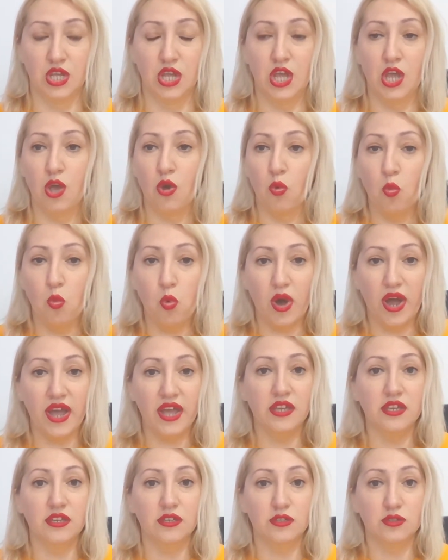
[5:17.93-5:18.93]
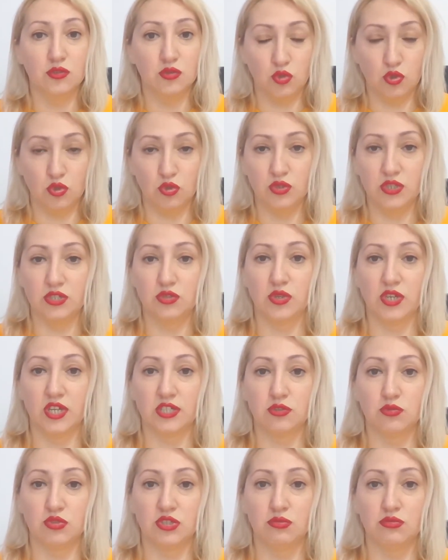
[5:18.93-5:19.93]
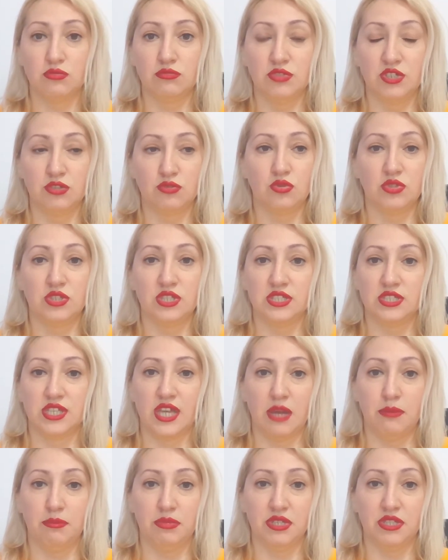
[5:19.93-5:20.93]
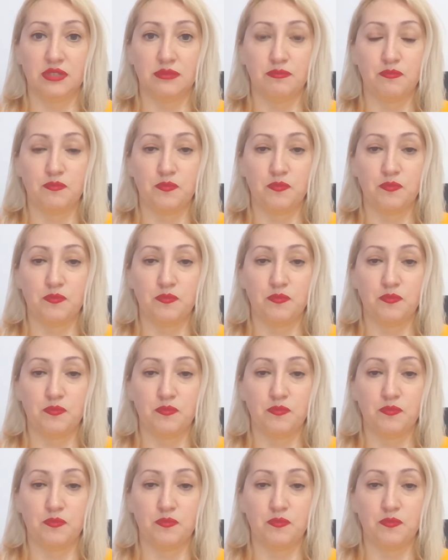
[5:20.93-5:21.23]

Why do you need to get into this habit?